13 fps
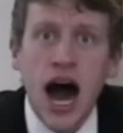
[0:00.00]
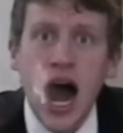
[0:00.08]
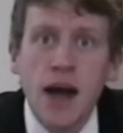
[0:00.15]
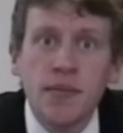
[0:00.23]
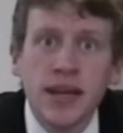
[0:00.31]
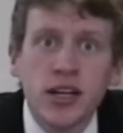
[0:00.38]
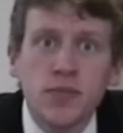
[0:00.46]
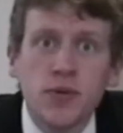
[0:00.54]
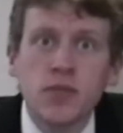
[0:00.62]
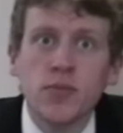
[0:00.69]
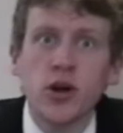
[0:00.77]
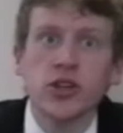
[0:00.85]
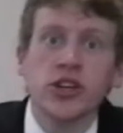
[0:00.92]
I'm the outboard
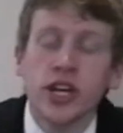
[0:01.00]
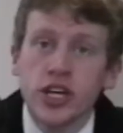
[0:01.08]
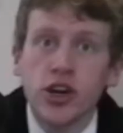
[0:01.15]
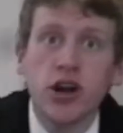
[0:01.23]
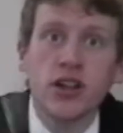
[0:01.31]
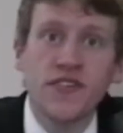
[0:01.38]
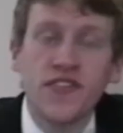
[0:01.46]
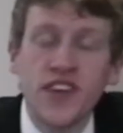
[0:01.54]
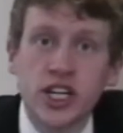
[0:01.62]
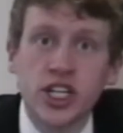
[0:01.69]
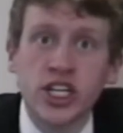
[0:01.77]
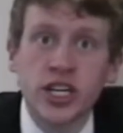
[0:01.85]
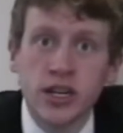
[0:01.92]
motor, you're the
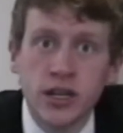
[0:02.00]
fish.